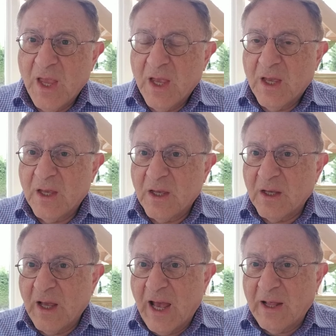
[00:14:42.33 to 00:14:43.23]

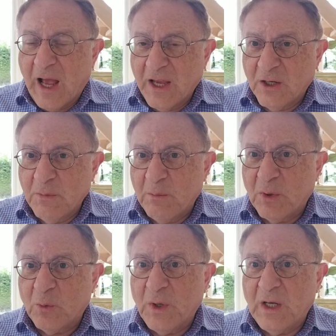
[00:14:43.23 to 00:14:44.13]
I
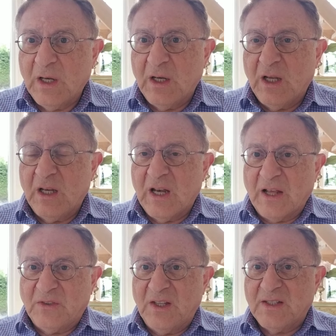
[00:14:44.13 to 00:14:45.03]
remember when in
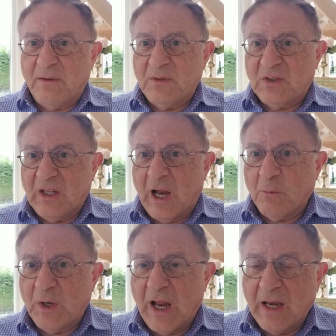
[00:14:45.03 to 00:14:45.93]

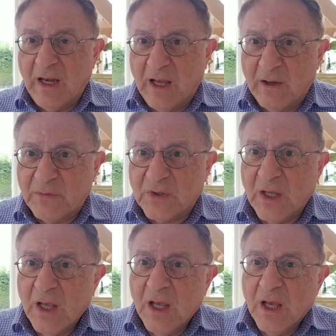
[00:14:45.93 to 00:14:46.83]
1979 when I left,
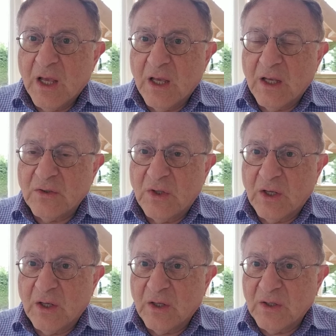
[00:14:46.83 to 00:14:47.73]

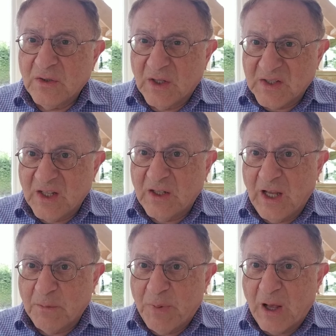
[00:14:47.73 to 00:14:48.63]
the
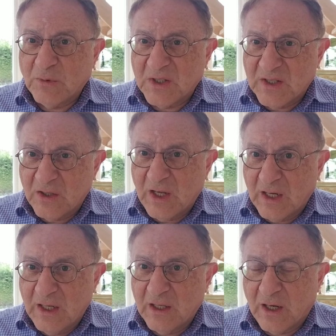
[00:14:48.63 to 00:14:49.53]
Syrian pound, the
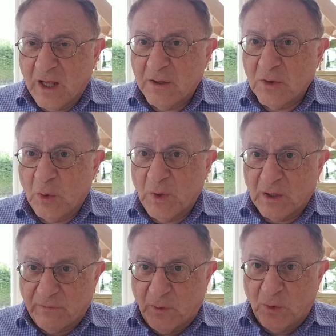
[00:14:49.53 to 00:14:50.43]
Syrian lira, there were
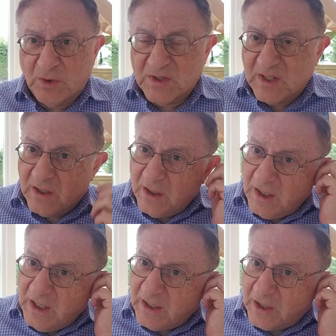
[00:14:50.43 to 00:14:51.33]
4
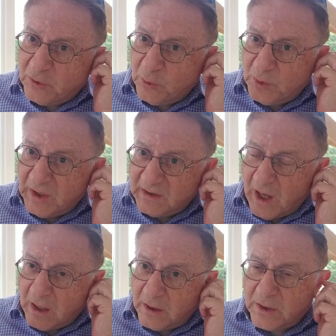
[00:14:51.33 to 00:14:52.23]
lira to the
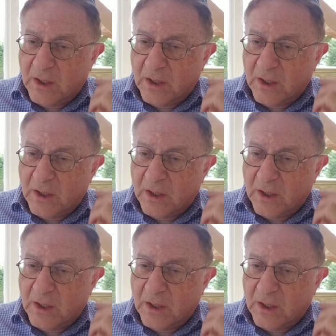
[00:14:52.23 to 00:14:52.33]
dollar.